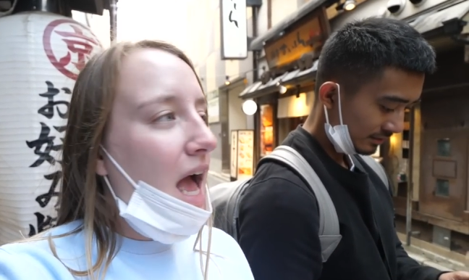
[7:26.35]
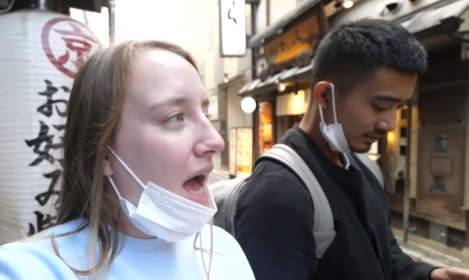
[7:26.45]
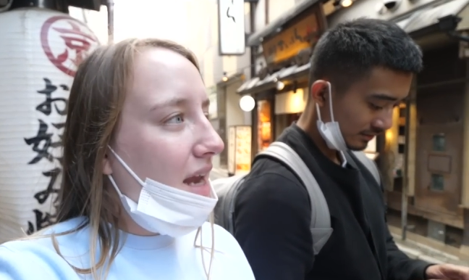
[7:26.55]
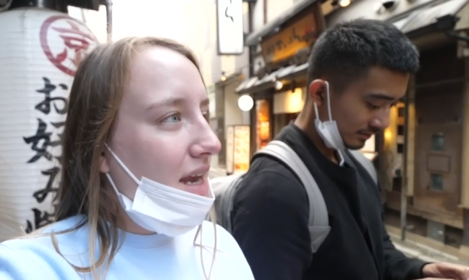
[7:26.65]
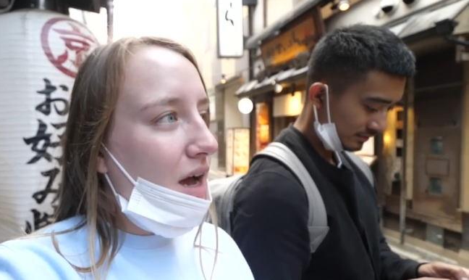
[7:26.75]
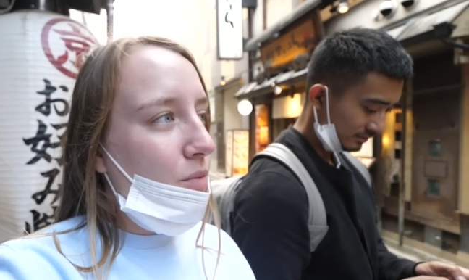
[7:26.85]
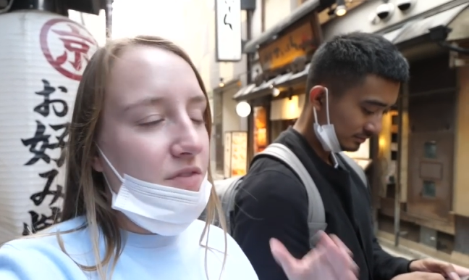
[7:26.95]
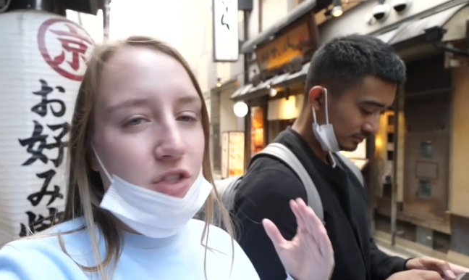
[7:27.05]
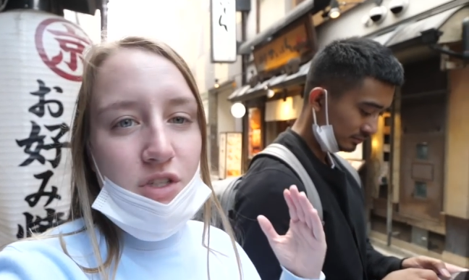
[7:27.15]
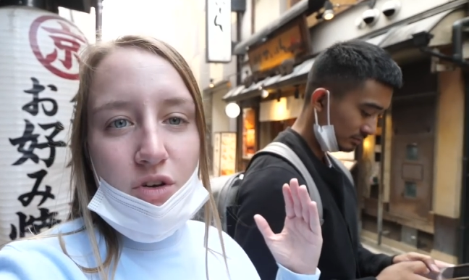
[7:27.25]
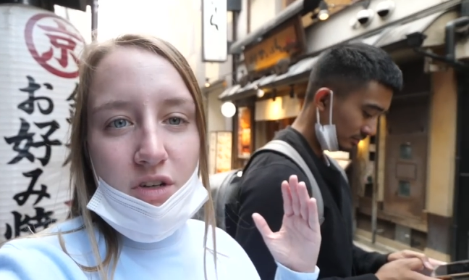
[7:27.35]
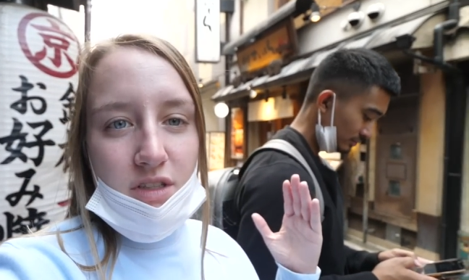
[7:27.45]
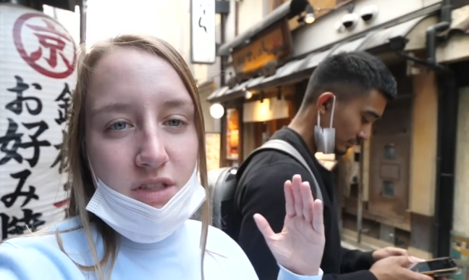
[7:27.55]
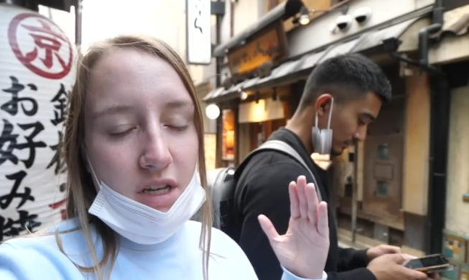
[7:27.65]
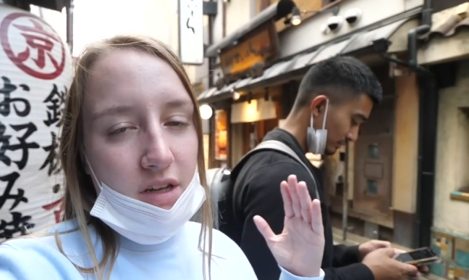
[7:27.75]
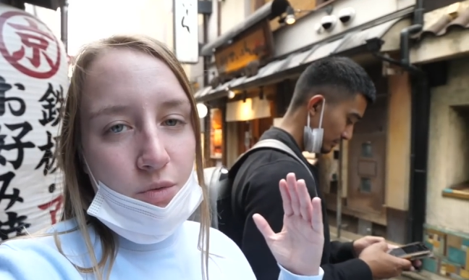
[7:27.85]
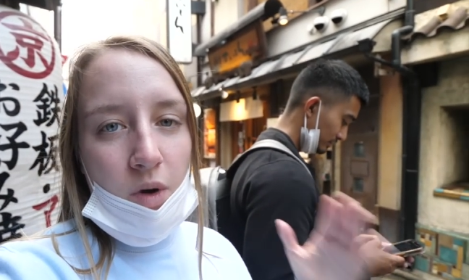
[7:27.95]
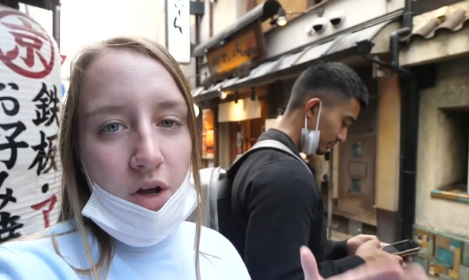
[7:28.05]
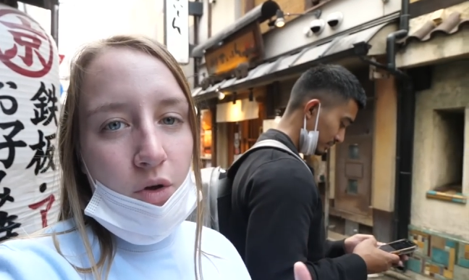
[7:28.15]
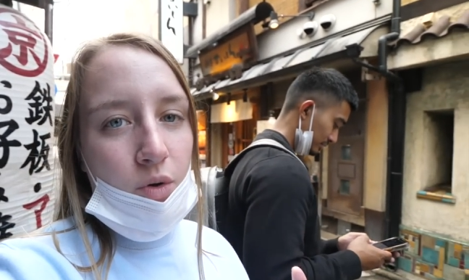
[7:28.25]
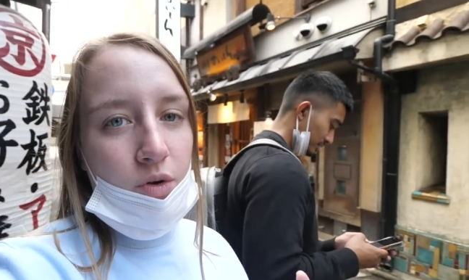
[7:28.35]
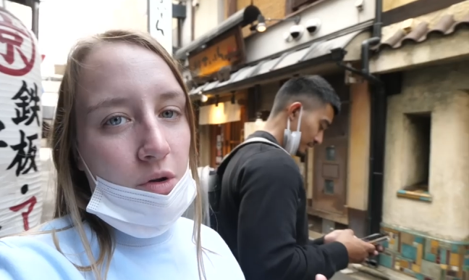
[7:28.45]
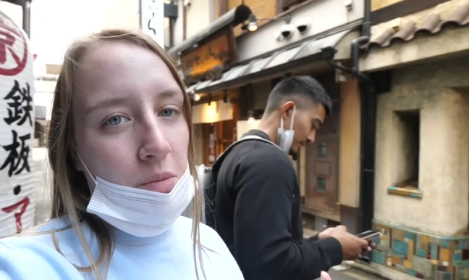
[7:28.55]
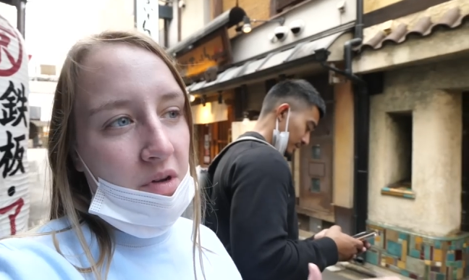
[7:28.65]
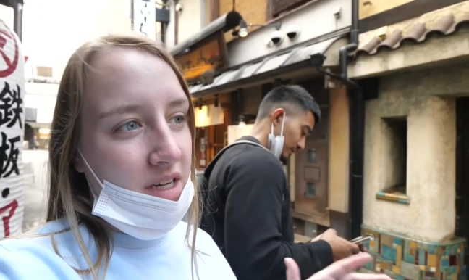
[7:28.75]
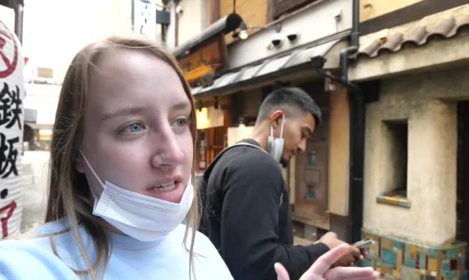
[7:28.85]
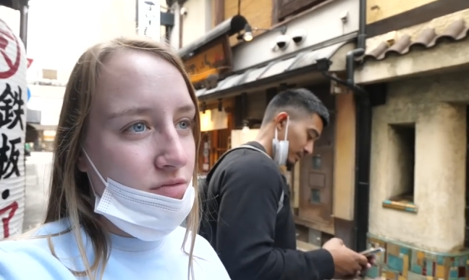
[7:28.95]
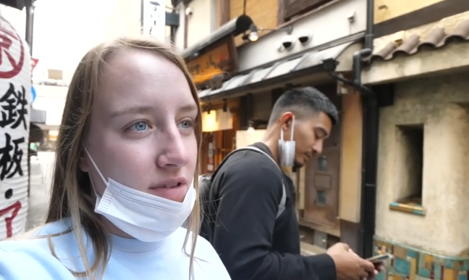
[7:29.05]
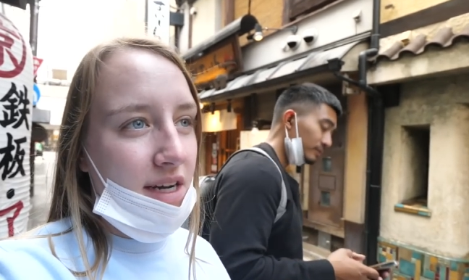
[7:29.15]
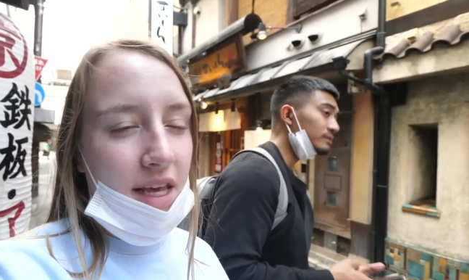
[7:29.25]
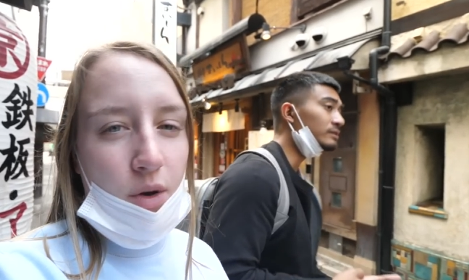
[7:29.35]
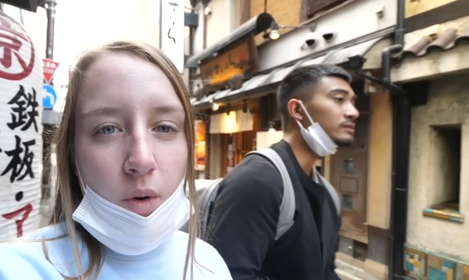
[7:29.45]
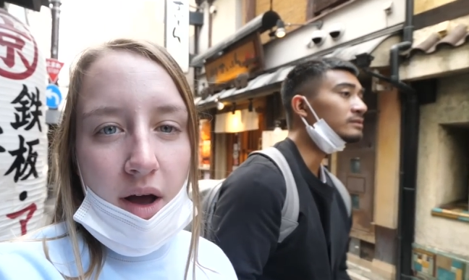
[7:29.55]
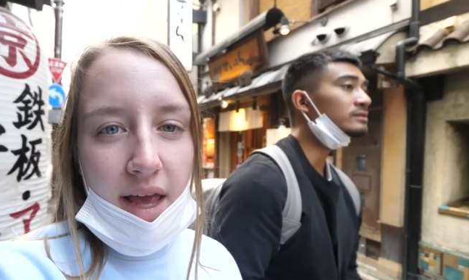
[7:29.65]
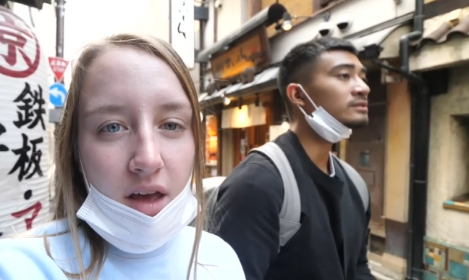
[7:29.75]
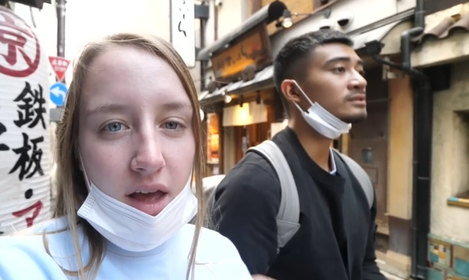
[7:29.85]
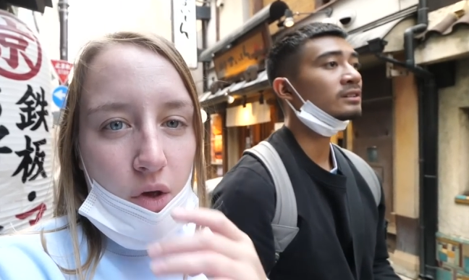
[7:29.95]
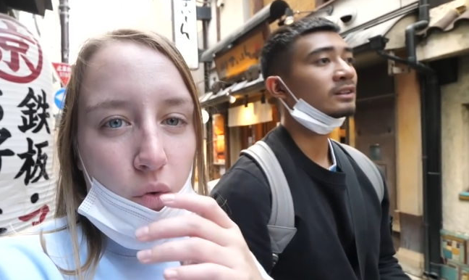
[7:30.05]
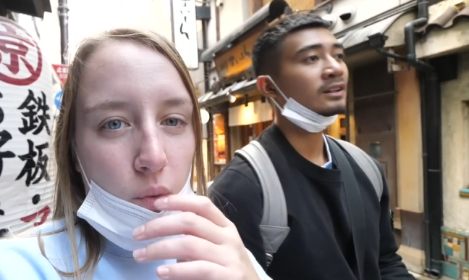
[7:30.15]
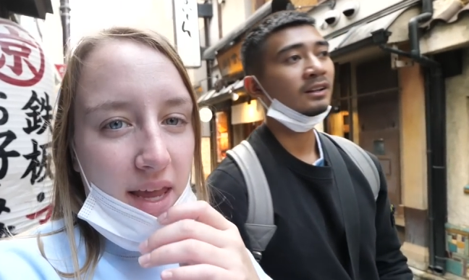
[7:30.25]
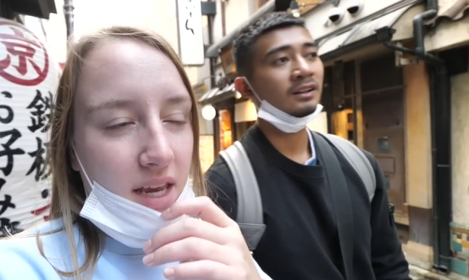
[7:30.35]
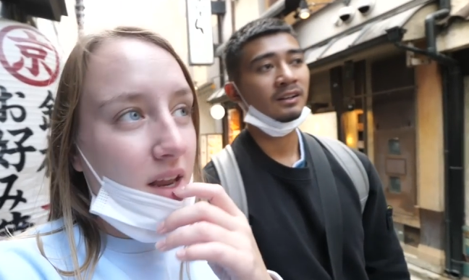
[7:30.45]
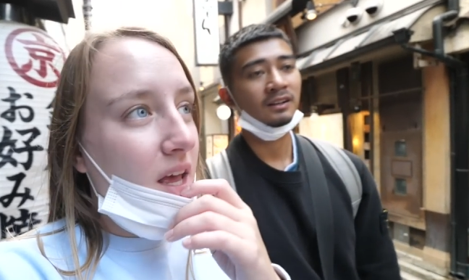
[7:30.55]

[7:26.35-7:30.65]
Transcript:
Speaker 1: And now we've just gone, turned one corner and we're in this really quiet and quaint